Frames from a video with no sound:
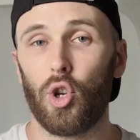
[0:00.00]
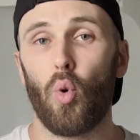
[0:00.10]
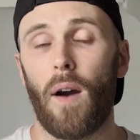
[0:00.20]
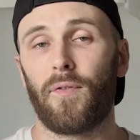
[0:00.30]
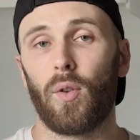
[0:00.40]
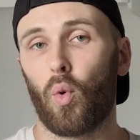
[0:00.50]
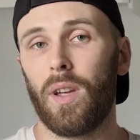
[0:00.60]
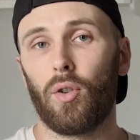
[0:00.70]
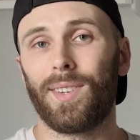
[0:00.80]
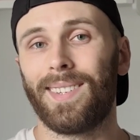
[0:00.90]
Too often we're
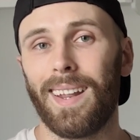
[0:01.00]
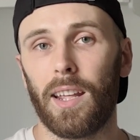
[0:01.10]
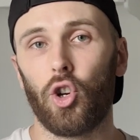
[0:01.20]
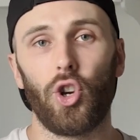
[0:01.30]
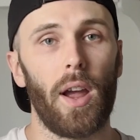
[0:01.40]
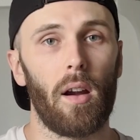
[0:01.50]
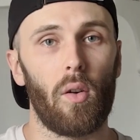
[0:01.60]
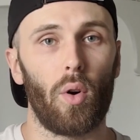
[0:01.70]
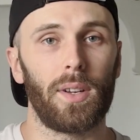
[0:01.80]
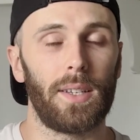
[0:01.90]
either sitting in a
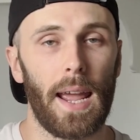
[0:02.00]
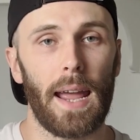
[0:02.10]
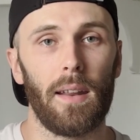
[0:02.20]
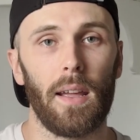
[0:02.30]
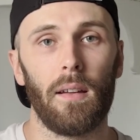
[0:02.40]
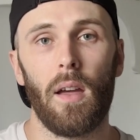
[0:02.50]
chair or standing,